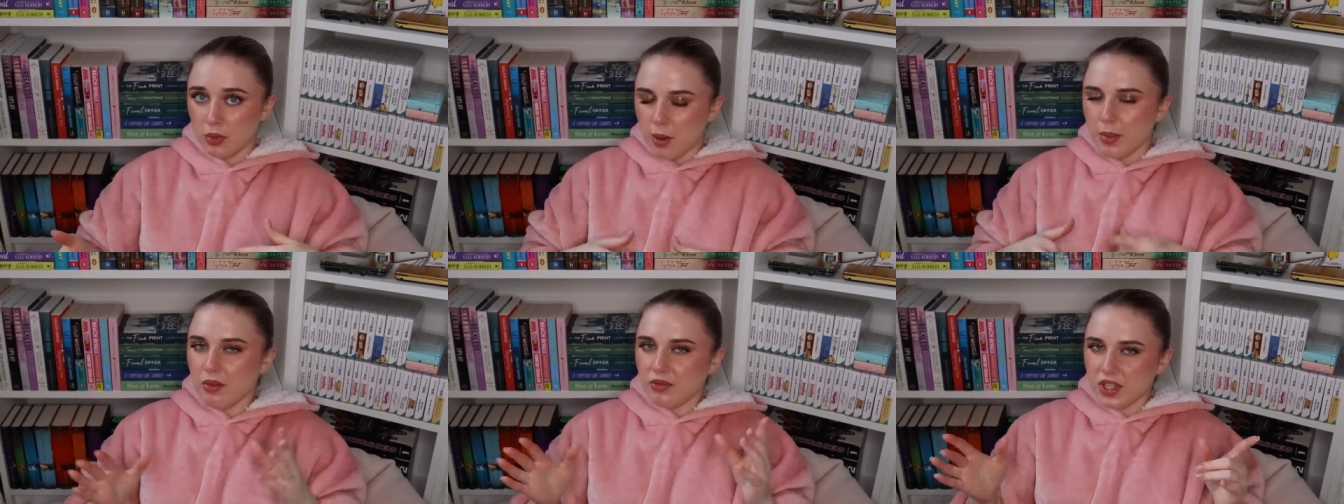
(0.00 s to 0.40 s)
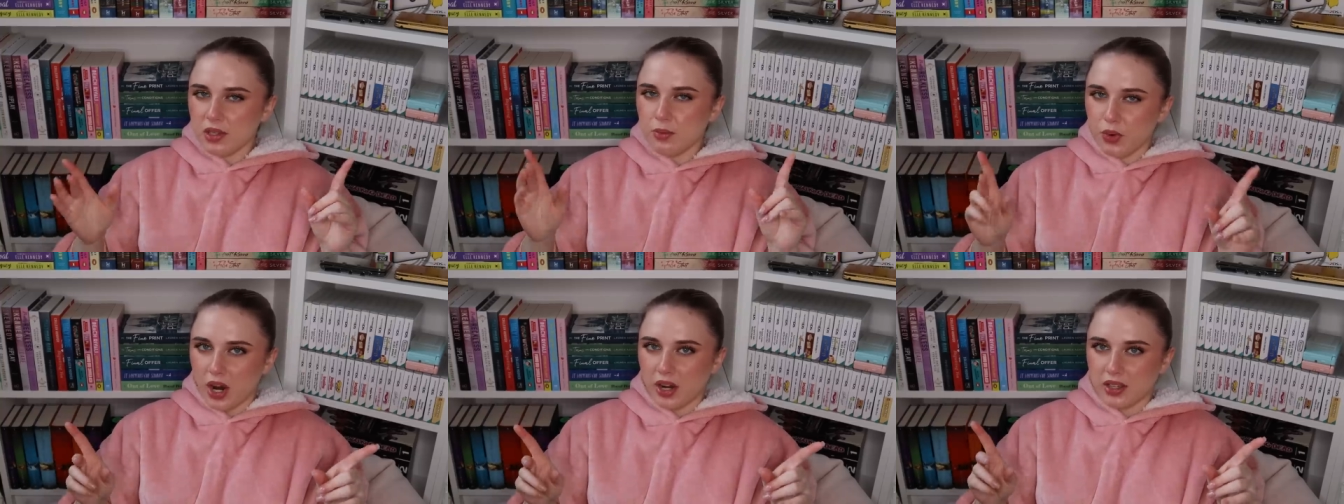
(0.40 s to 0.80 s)
I'm
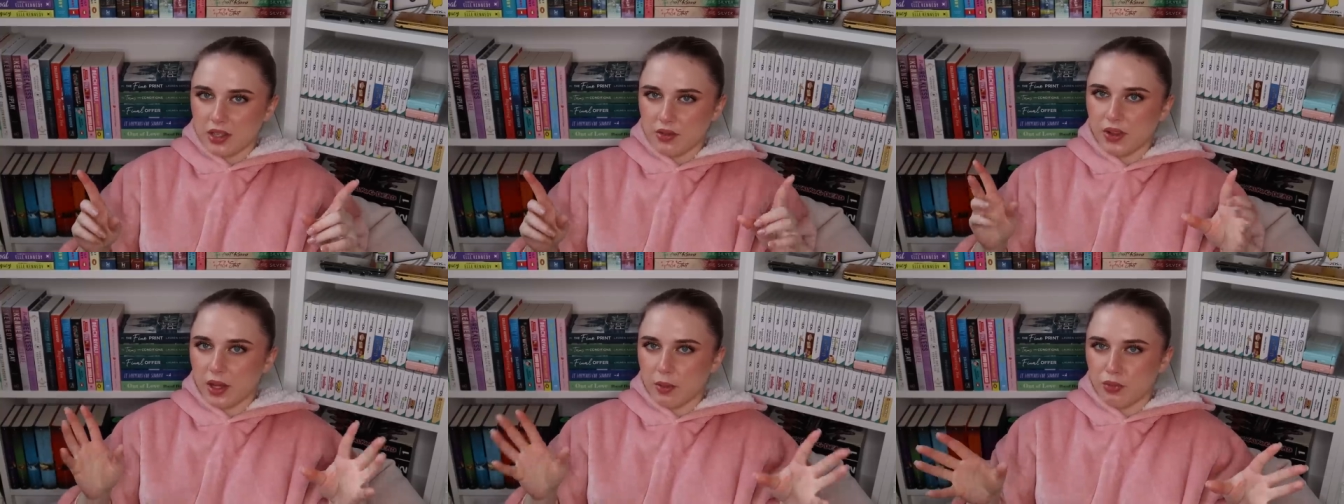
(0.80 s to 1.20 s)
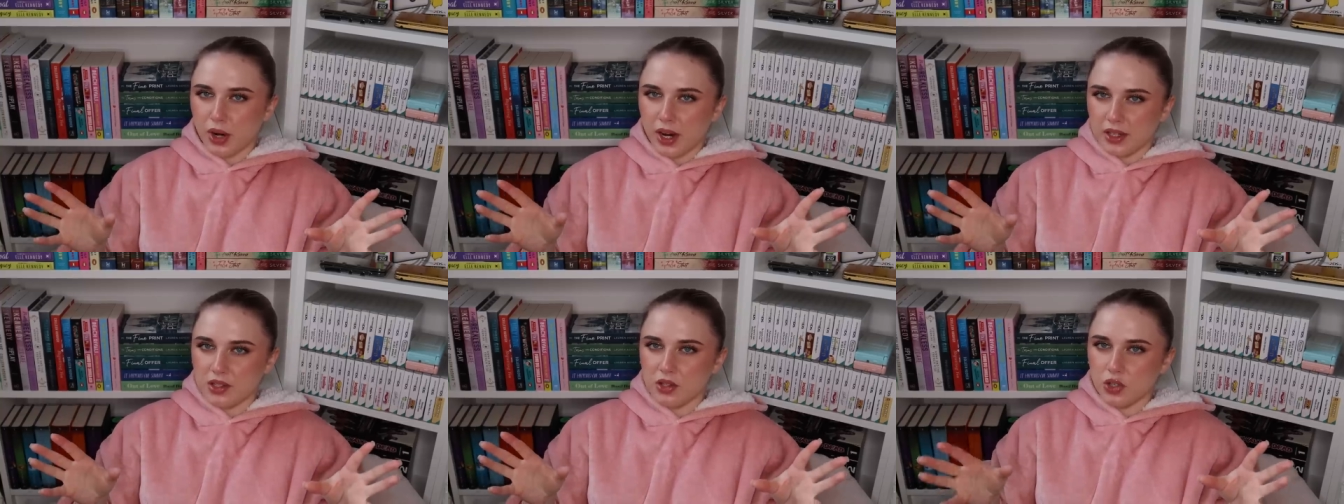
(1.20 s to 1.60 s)
emphasizing bride because I feel like
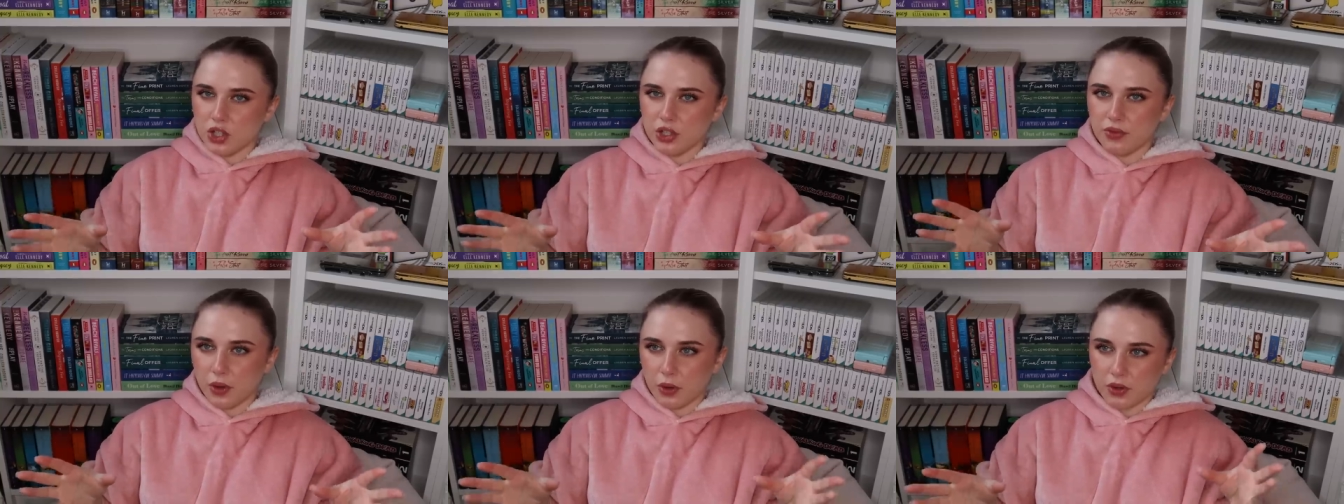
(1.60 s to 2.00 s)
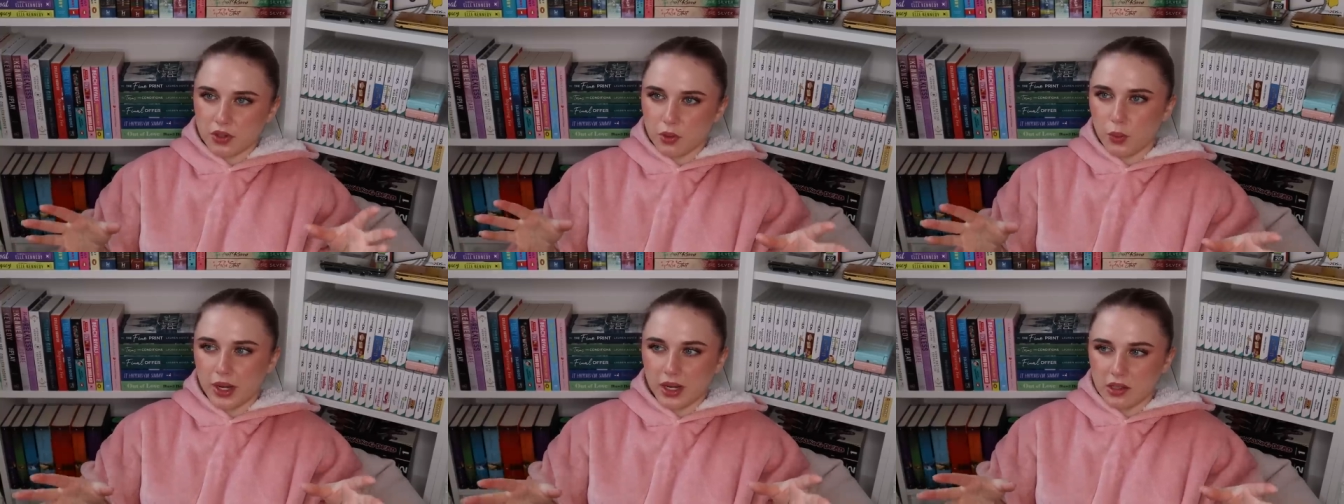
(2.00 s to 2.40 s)
brides usually focus
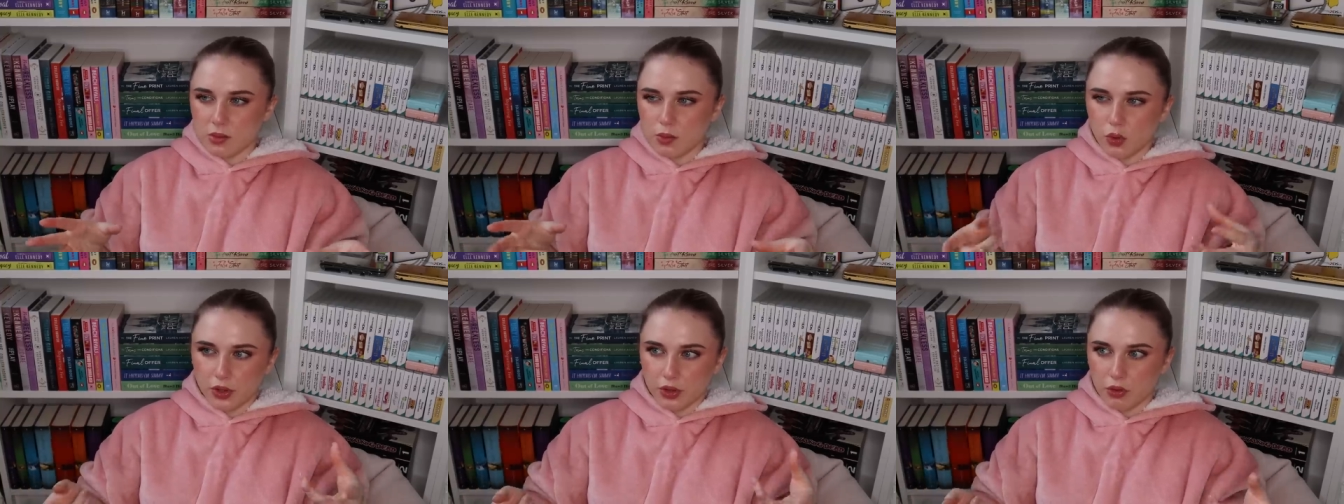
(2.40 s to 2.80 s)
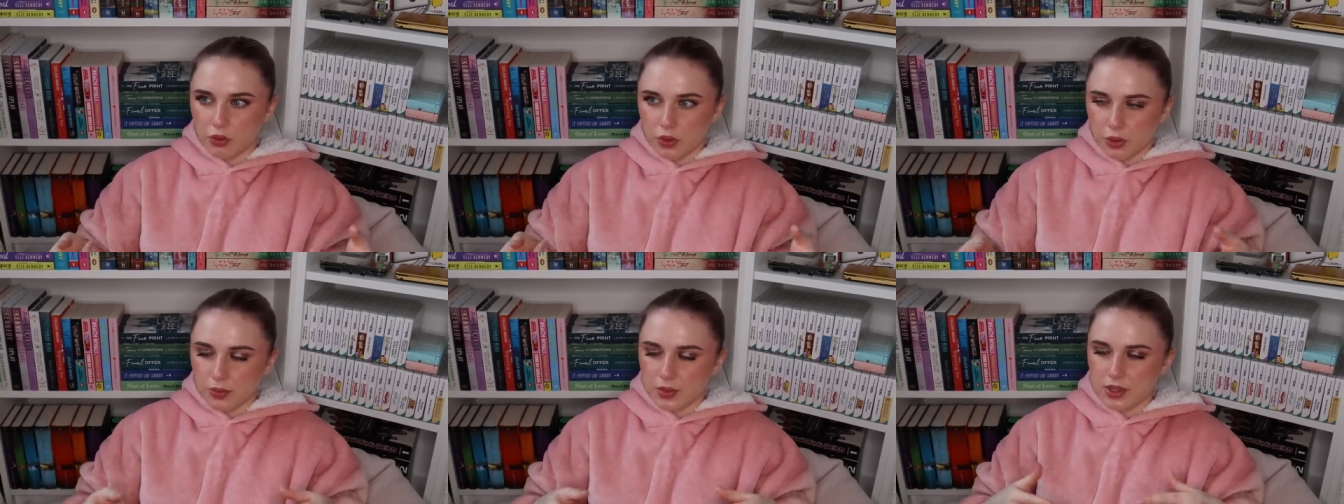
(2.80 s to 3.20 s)
on weddings more than
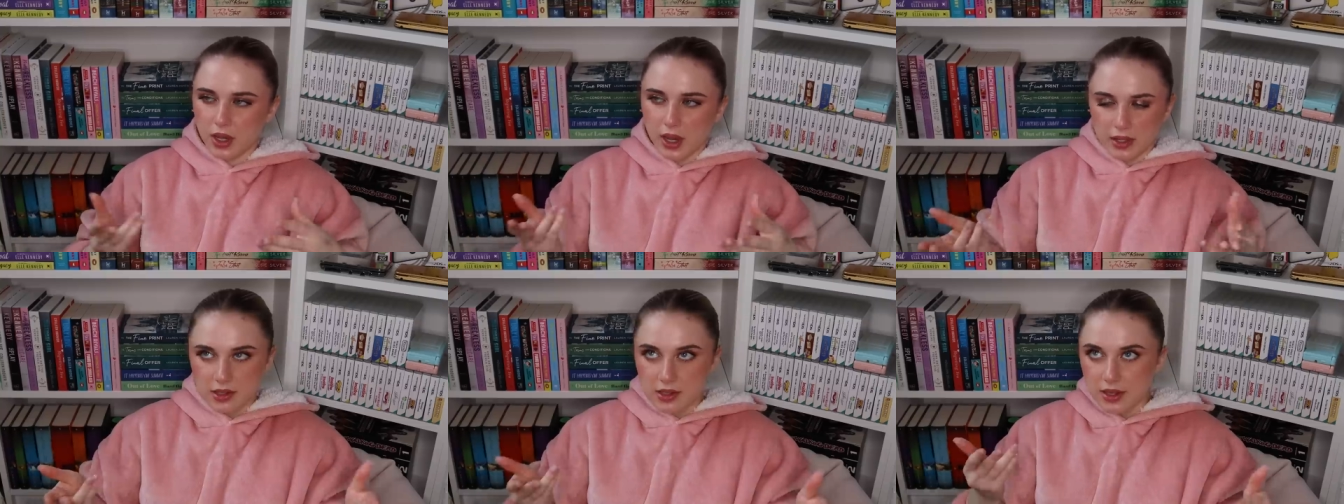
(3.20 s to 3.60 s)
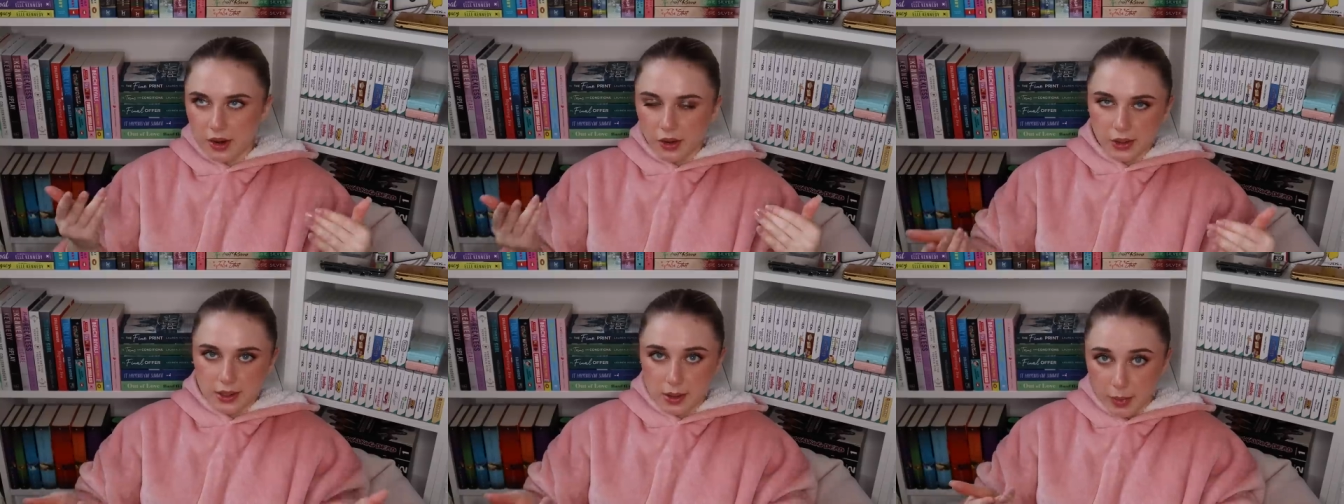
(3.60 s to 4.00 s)
grooms, as uh,
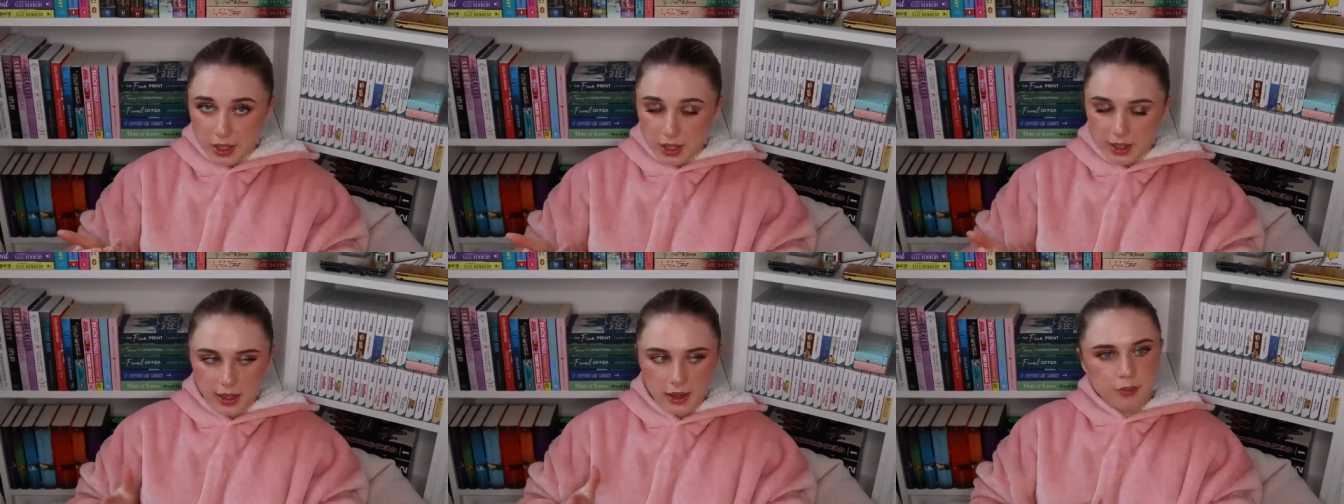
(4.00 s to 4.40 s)
stereotypically.